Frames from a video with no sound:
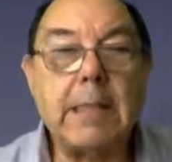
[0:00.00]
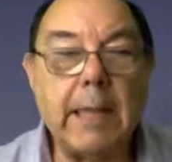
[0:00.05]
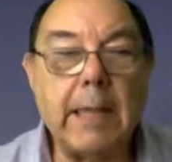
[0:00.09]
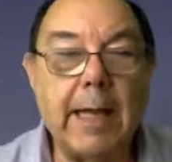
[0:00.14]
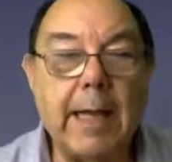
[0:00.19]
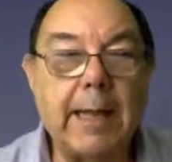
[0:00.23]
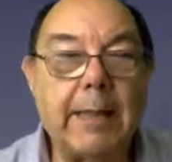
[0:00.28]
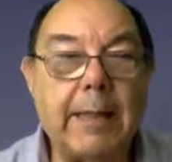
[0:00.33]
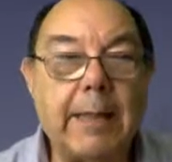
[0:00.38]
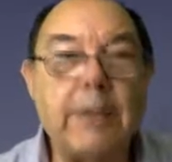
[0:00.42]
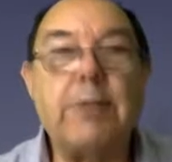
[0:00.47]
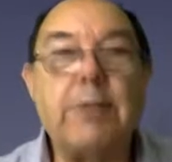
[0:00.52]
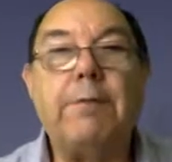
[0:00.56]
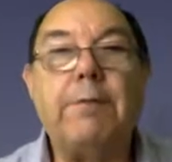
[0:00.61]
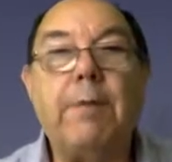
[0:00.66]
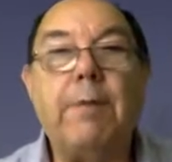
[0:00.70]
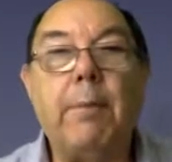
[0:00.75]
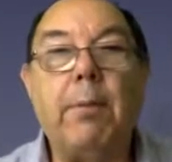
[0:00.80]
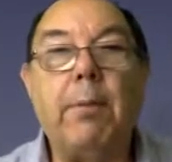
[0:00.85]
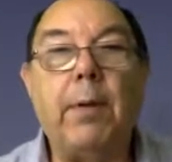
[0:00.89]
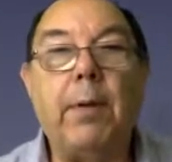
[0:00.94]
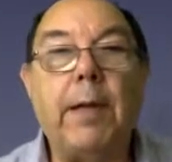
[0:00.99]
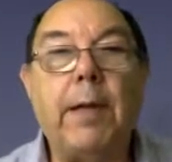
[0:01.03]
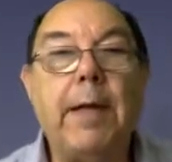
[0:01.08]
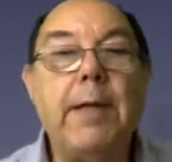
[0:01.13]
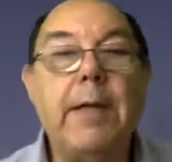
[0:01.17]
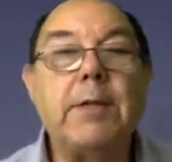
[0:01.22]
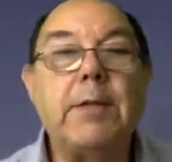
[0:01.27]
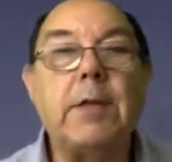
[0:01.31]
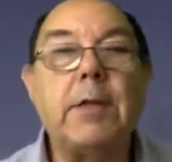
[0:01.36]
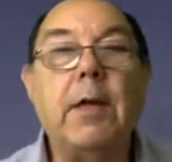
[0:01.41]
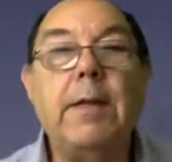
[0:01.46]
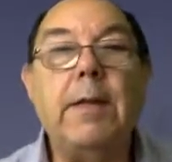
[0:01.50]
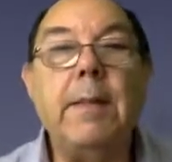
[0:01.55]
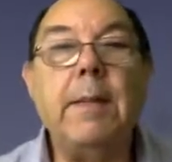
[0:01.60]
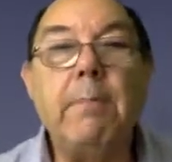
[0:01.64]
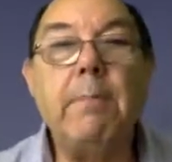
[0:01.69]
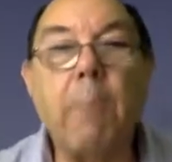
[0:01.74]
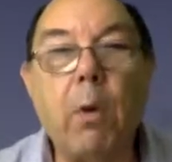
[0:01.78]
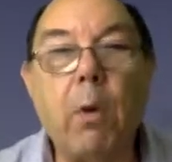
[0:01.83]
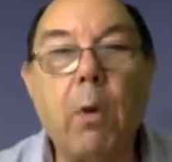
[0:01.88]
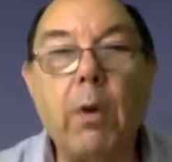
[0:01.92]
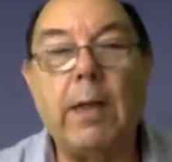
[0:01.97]
likely to fibrillate and they're
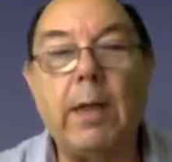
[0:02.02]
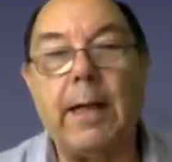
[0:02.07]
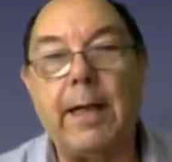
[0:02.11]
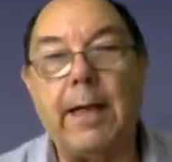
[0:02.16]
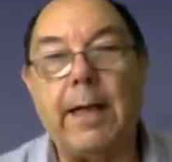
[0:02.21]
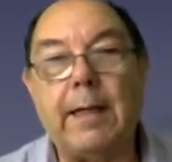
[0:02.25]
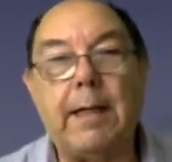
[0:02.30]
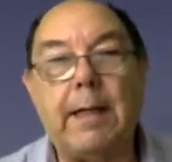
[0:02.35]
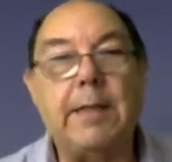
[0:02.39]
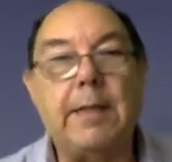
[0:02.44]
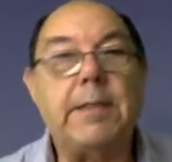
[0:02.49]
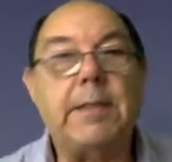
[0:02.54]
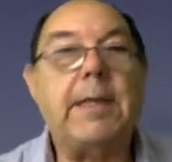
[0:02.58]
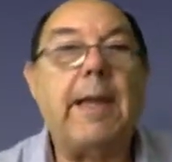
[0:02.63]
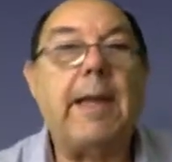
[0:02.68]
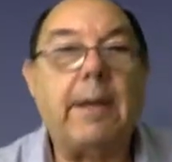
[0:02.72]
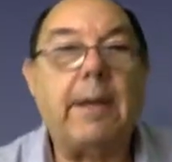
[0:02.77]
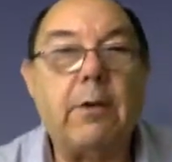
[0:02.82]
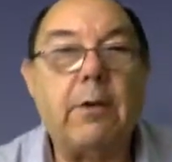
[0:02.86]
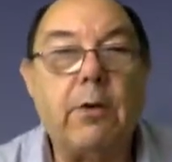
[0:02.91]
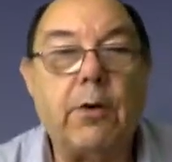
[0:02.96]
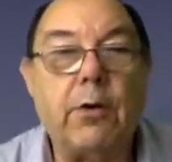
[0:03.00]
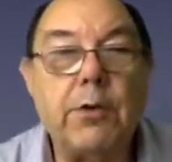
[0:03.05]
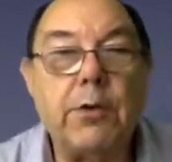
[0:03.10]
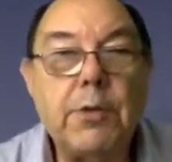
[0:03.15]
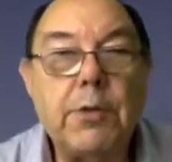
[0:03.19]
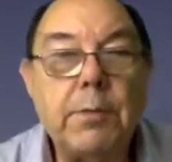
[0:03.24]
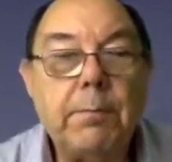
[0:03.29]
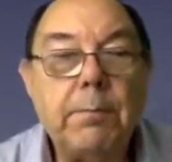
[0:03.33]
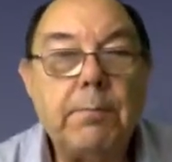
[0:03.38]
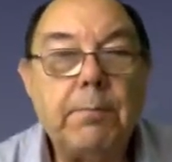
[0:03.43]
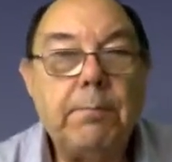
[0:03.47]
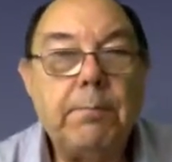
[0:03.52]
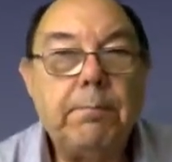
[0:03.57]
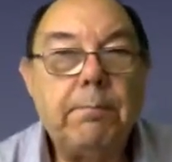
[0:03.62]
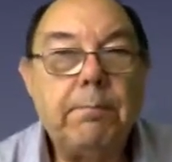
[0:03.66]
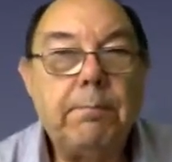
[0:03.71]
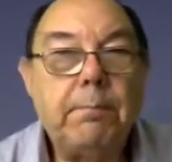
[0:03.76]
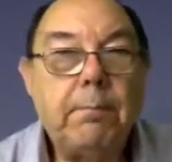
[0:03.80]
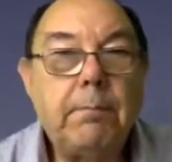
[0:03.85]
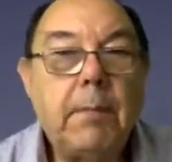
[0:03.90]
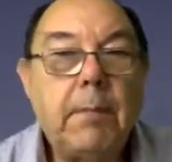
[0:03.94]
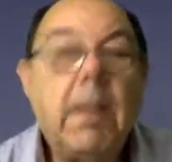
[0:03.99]
more likely to get cut.
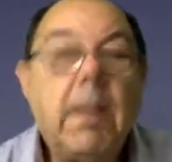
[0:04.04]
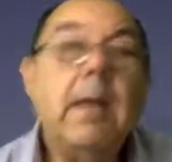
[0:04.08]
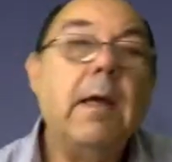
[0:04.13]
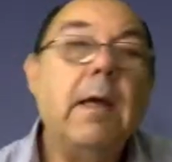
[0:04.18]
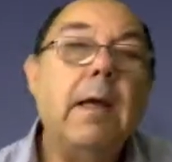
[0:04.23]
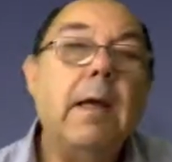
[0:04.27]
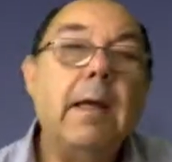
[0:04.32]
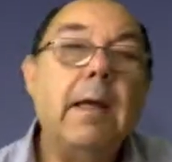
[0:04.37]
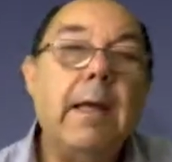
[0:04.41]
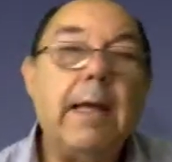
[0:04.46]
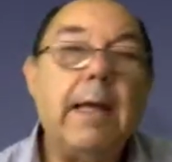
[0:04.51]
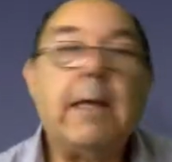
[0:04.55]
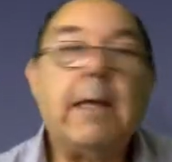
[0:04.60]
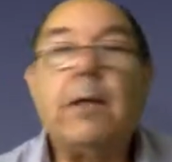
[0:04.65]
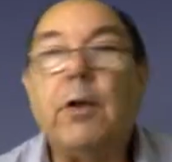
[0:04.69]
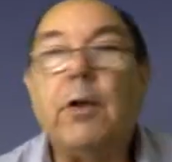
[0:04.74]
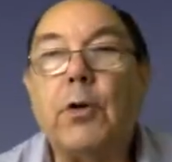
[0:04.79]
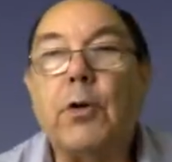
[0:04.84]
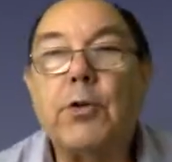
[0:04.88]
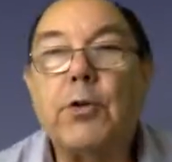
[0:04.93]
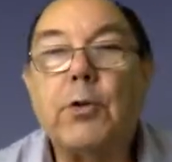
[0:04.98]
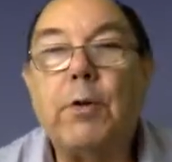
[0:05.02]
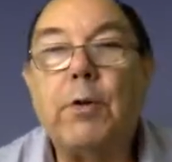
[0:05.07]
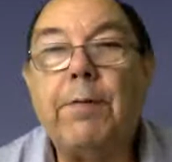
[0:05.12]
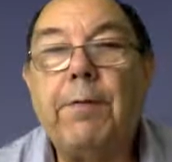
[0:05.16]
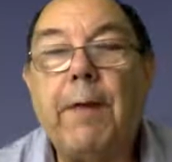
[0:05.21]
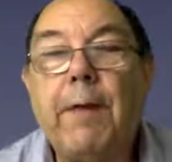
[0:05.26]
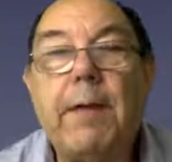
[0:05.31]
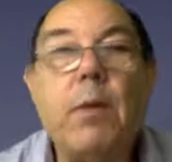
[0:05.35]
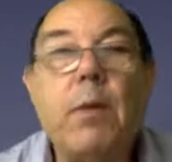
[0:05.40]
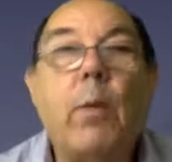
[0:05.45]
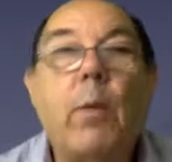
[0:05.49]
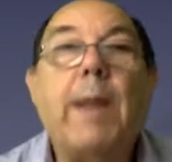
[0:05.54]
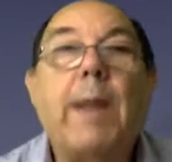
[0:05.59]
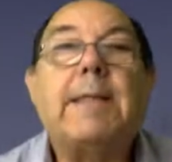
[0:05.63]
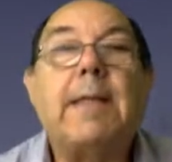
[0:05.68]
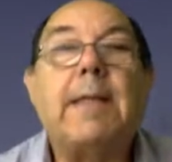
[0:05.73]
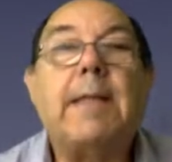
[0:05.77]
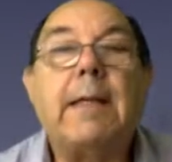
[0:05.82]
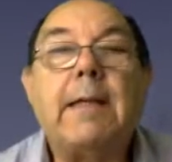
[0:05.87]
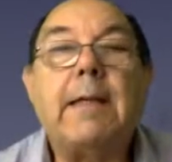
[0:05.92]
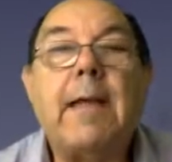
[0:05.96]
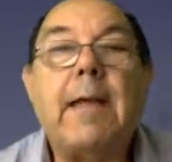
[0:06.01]
It could also affect the wet
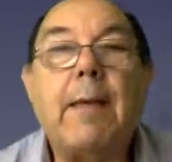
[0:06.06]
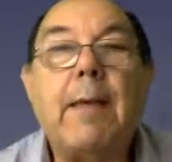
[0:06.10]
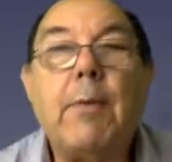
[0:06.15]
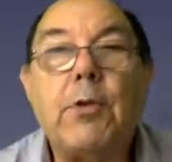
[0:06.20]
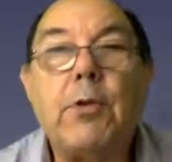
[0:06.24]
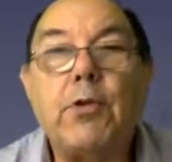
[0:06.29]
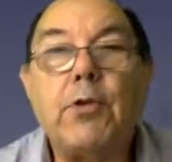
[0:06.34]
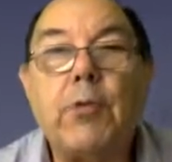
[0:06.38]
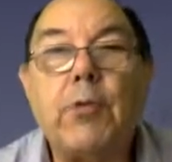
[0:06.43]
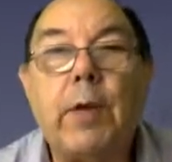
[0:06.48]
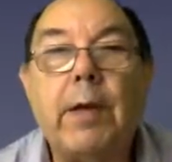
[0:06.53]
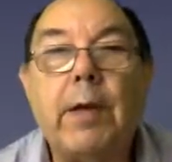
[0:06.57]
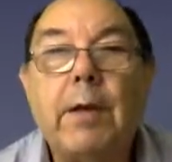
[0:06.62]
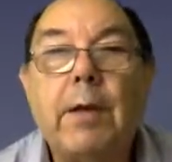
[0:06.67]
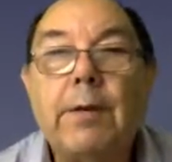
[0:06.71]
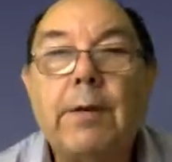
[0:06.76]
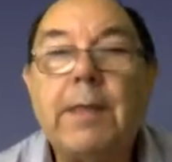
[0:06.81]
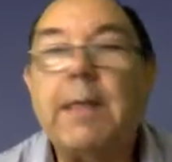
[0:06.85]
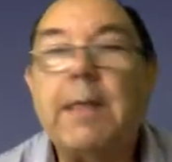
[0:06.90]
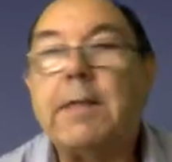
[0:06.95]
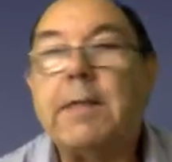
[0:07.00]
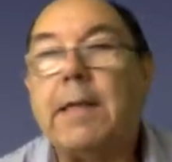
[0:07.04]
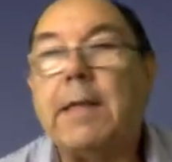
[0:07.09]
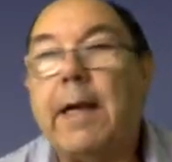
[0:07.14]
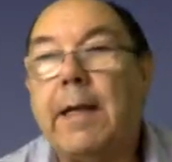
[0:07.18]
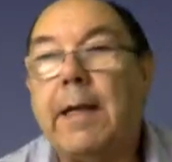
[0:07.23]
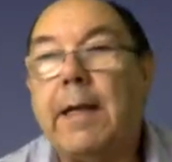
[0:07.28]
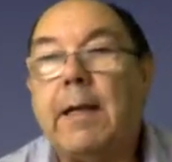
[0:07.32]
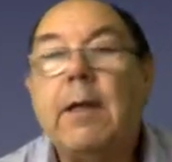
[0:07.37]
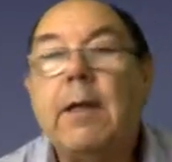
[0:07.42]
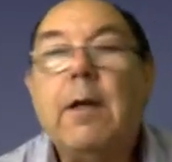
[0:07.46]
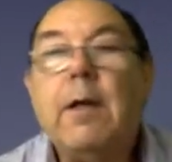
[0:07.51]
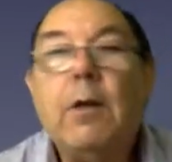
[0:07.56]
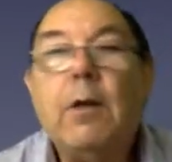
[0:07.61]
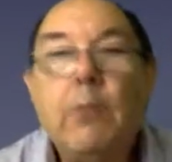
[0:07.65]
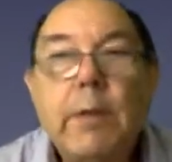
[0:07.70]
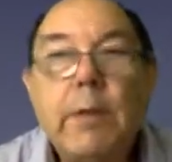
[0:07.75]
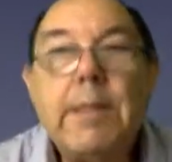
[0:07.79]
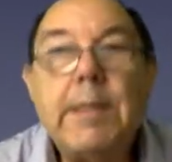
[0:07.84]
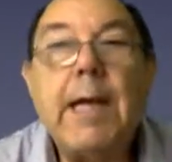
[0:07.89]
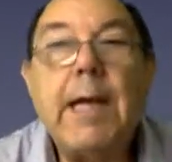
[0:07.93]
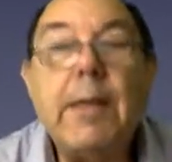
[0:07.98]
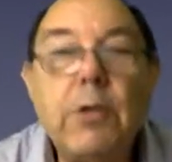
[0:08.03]
end chemistry, things like
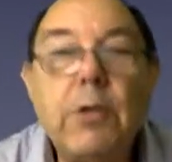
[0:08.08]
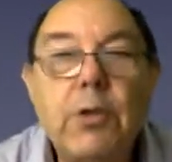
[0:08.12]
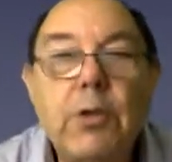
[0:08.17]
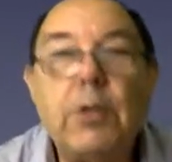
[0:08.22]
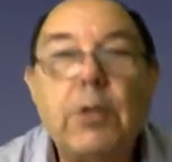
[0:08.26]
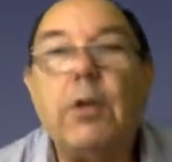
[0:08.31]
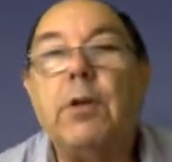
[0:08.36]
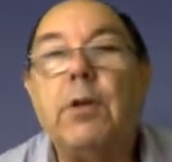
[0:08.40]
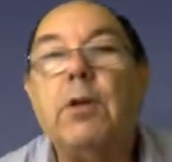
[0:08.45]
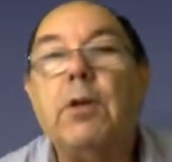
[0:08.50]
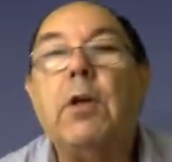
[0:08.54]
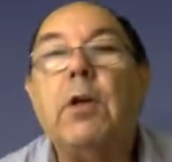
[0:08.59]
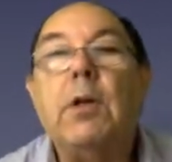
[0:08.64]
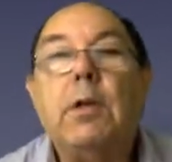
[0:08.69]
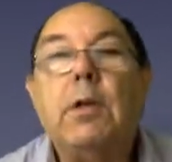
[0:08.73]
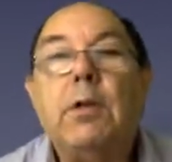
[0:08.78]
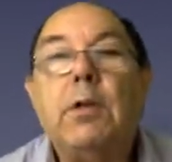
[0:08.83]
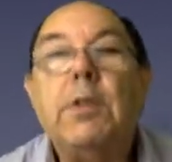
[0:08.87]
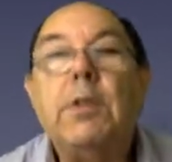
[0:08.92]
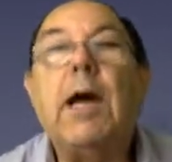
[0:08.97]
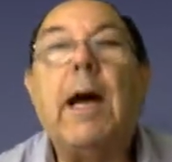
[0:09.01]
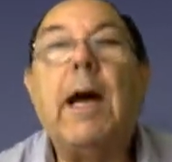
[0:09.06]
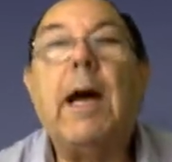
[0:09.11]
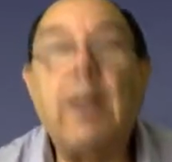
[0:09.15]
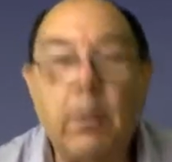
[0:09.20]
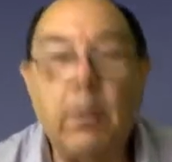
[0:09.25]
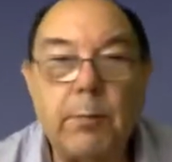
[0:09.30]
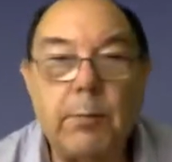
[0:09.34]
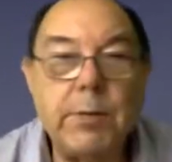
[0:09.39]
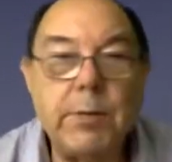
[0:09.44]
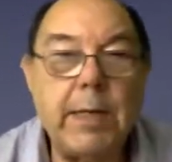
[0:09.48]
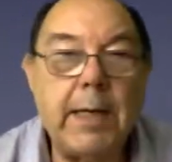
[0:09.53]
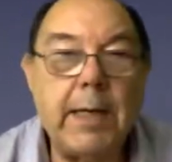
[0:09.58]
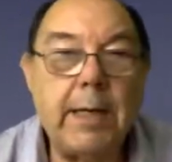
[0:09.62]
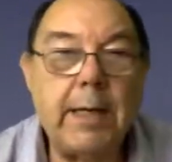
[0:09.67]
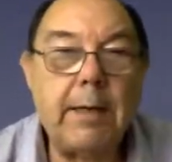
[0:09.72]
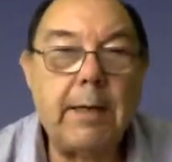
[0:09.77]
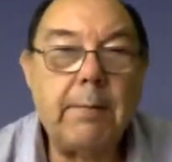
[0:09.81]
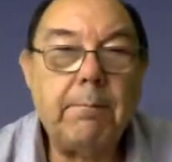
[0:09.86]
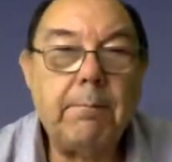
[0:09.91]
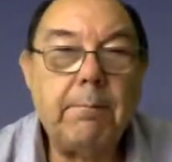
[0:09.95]
retention and dye uptake.